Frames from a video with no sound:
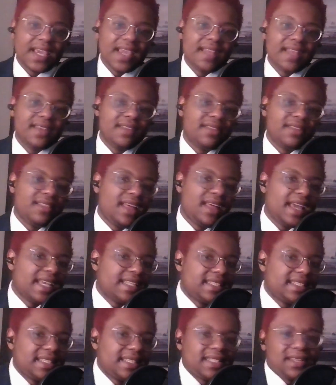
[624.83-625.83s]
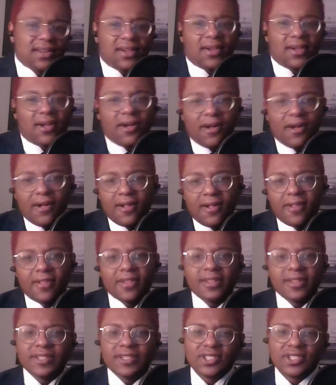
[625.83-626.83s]
and alliances. It
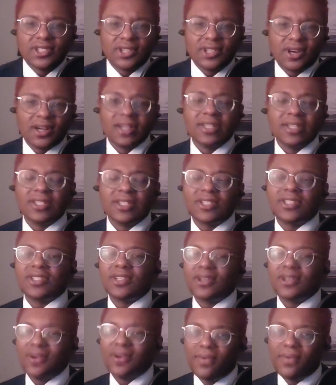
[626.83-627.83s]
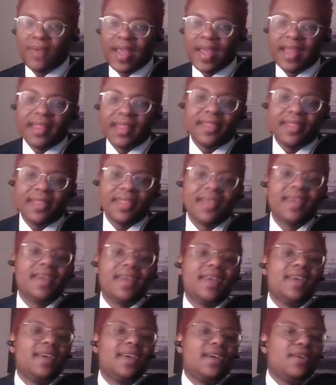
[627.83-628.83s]
all starts with
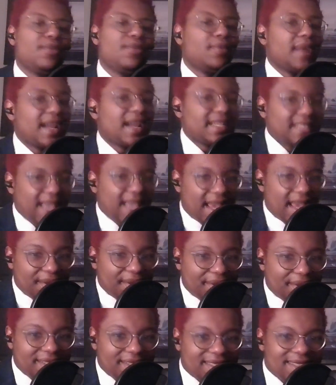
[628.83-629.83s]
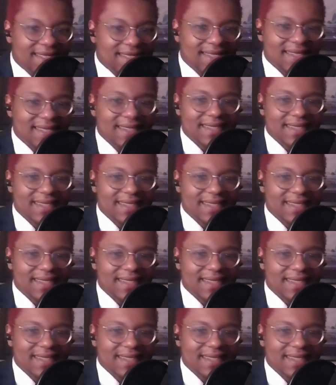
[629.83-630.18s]
rectangles,